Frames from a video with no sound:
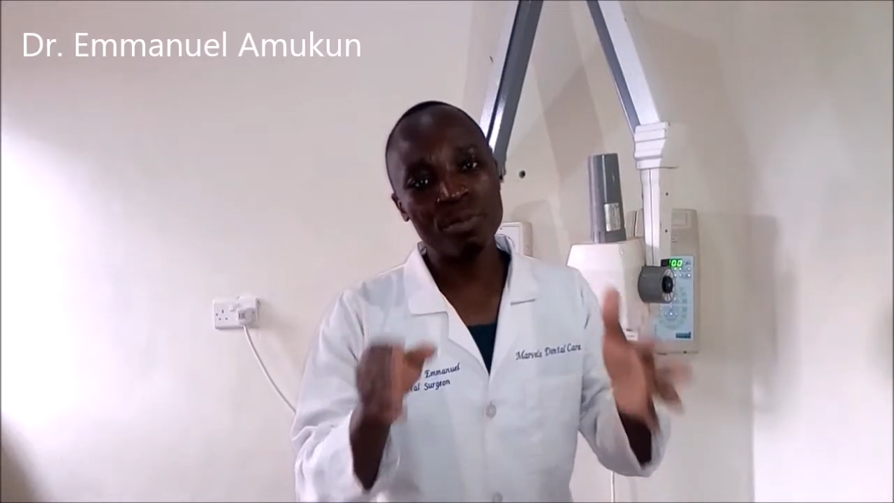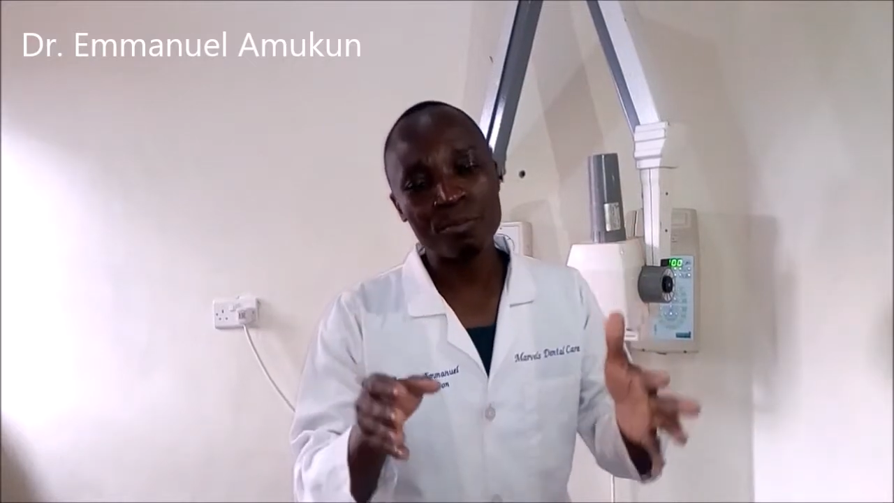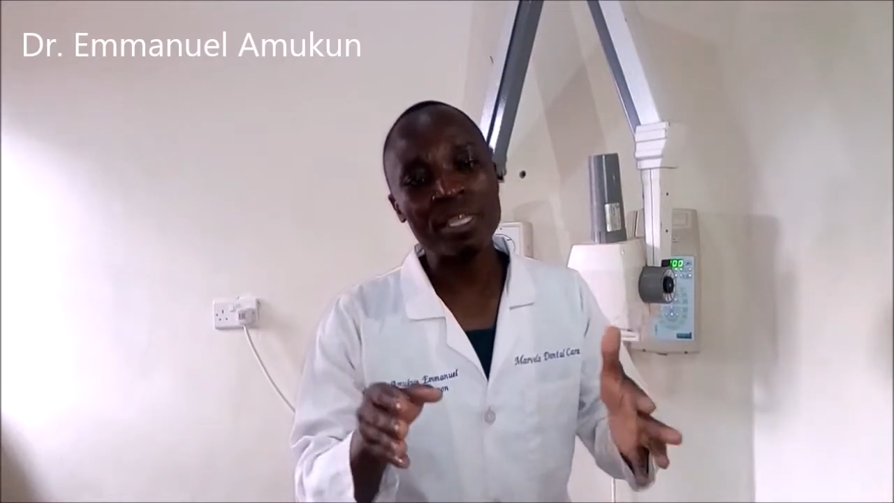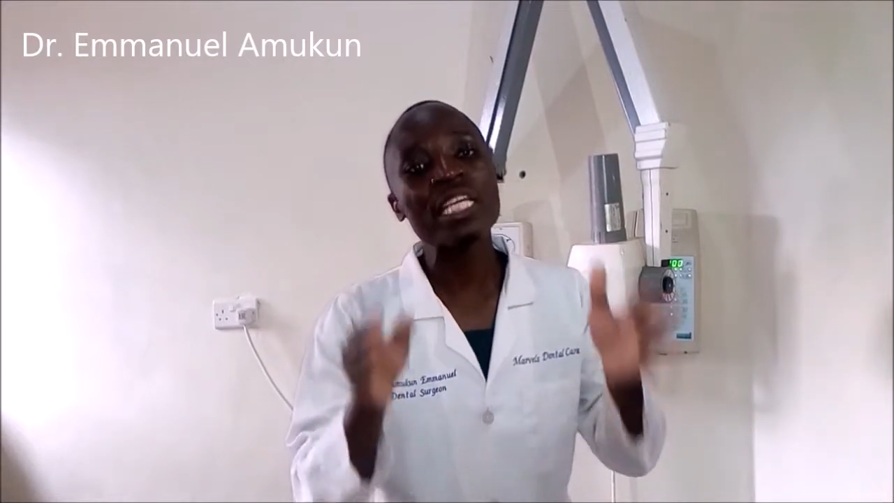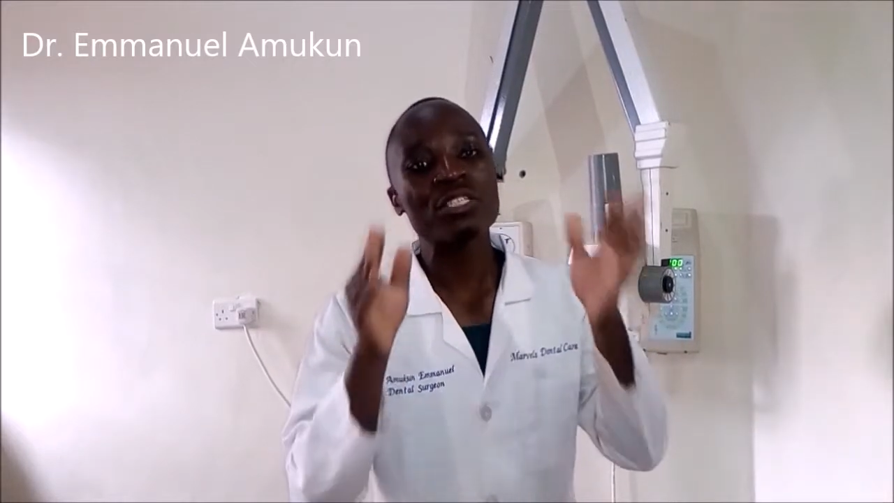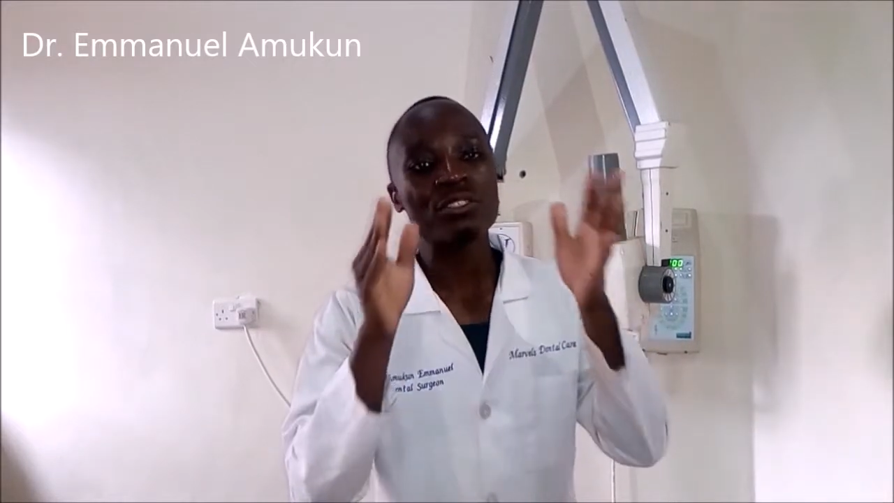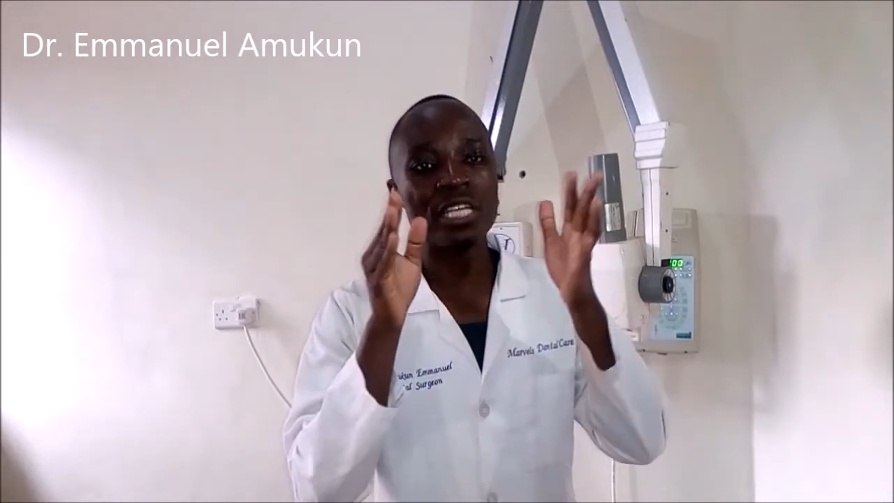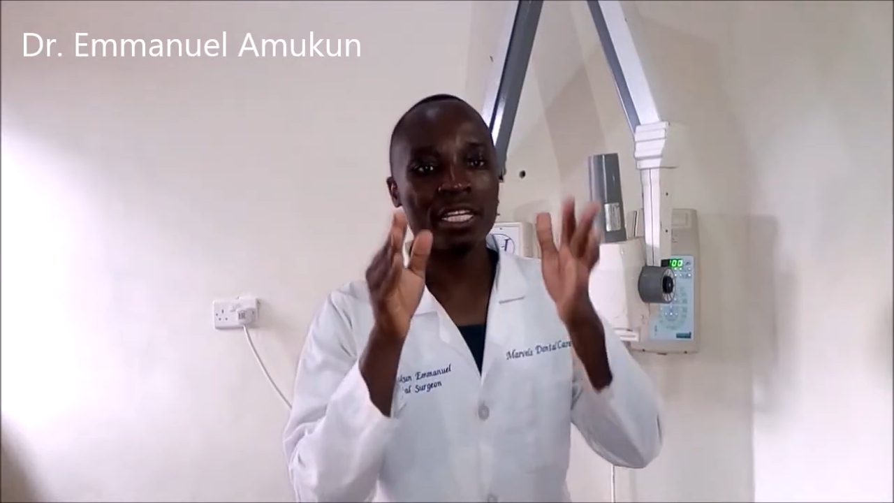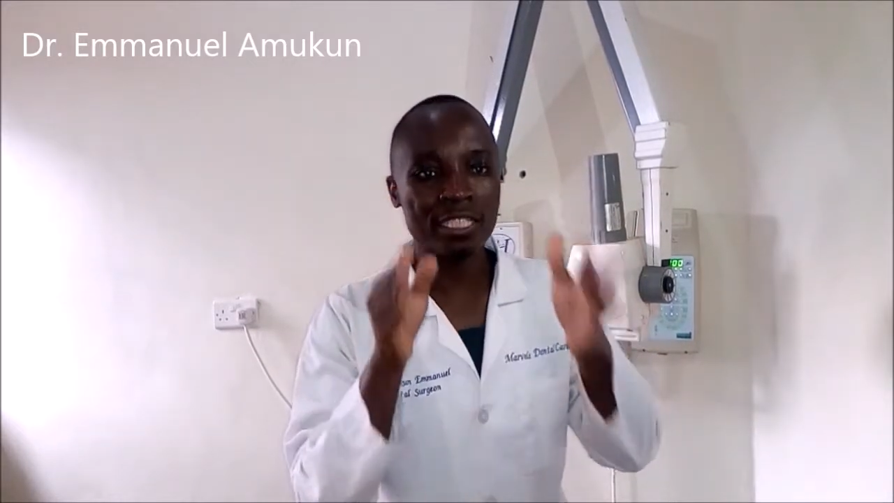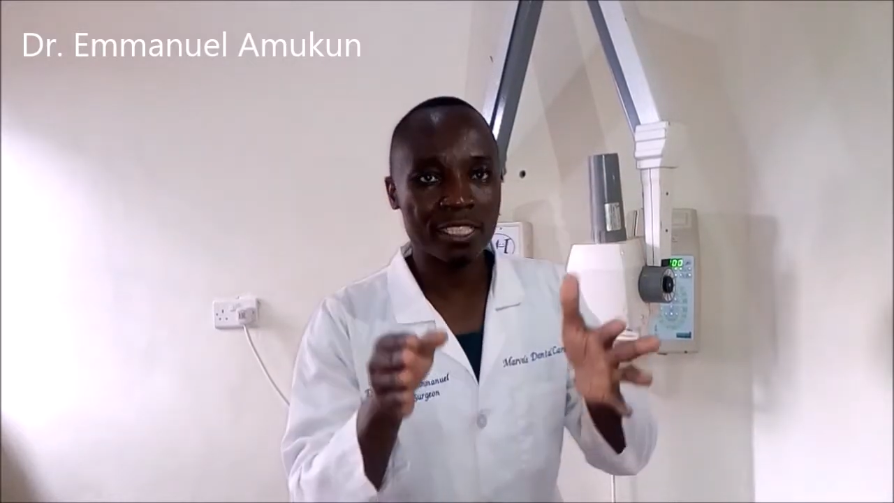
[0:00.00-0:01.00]
baby to
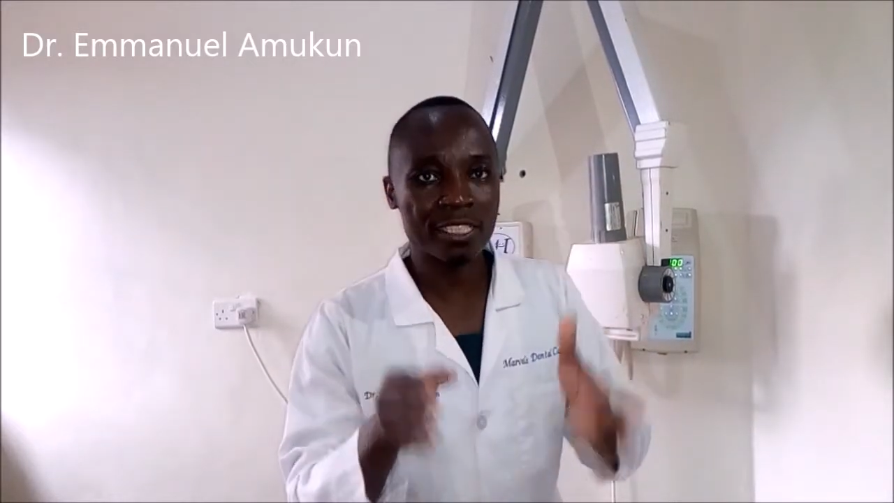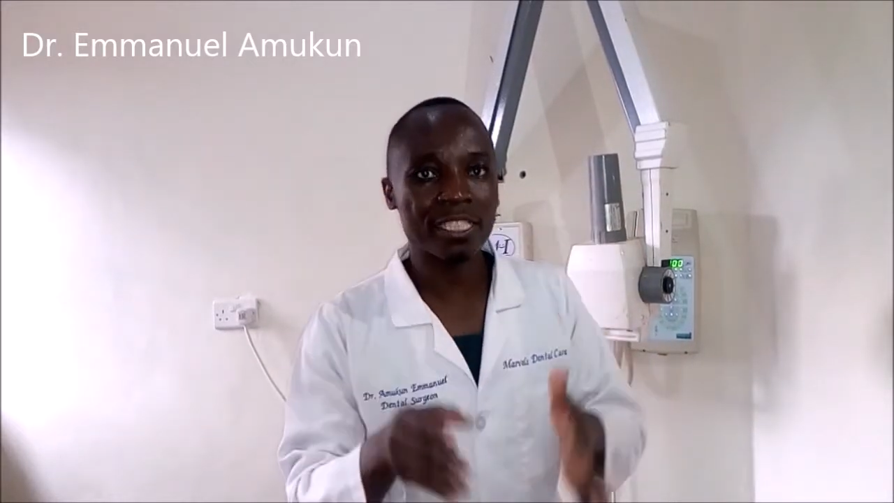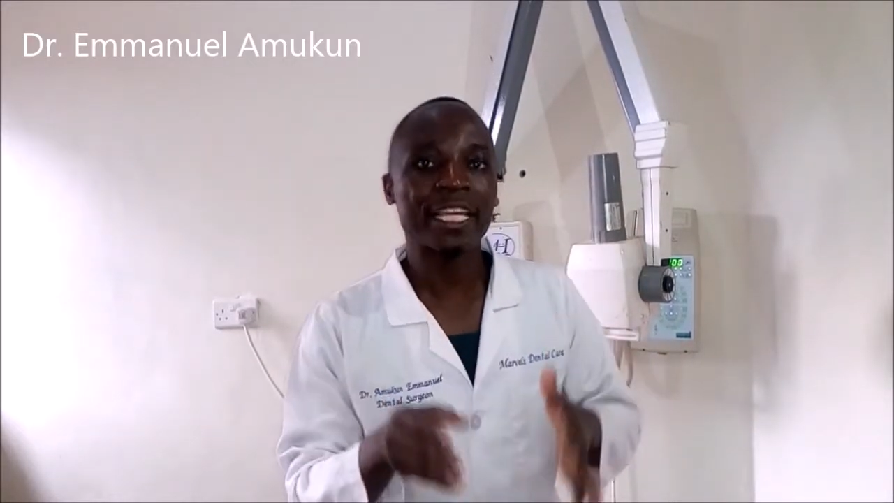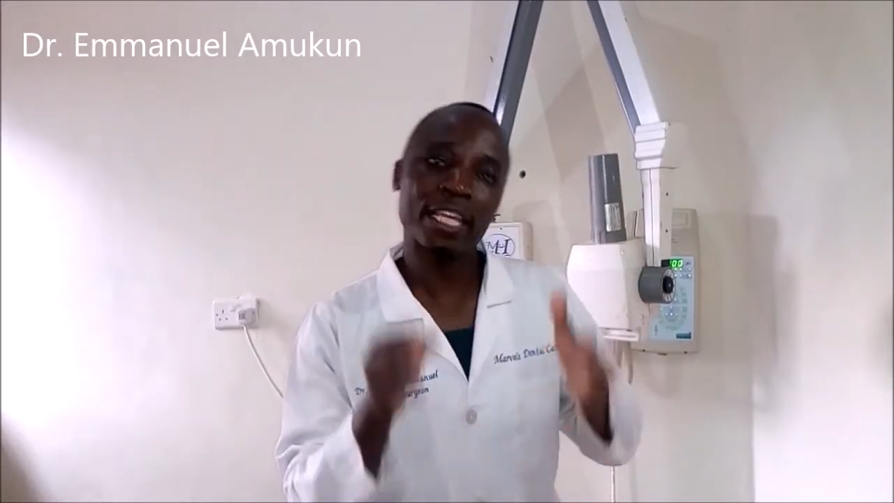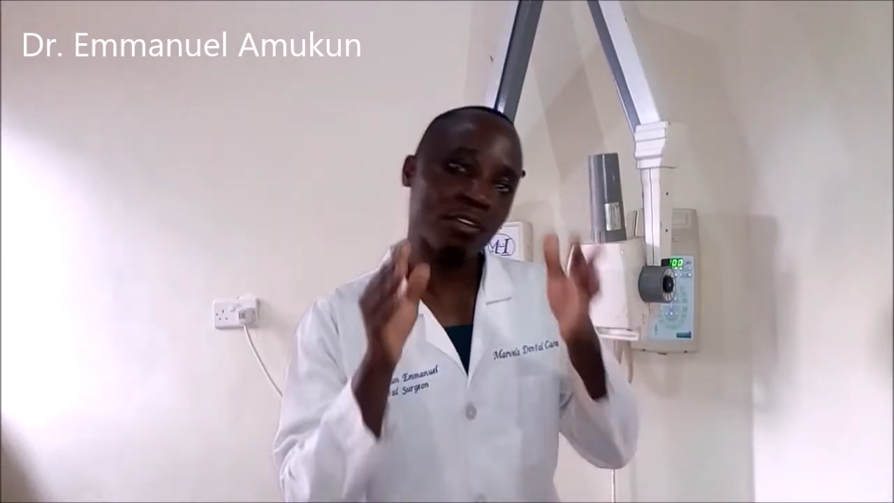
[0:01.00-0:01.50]
the risks